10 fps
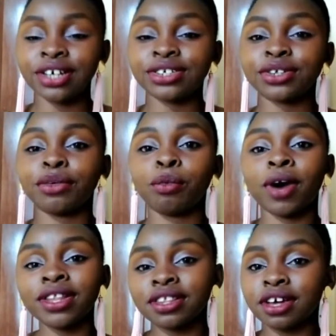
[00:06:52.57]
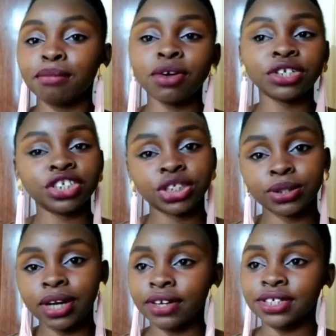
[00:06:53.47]
So the one thing about
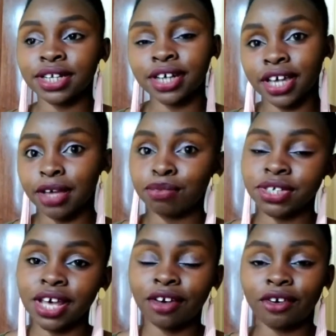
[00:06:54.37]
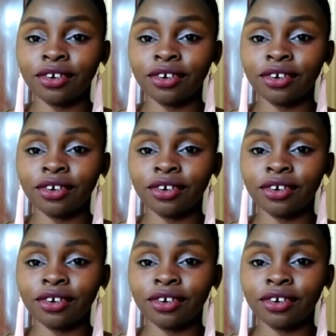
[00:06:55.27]
jewelry is that I keep saying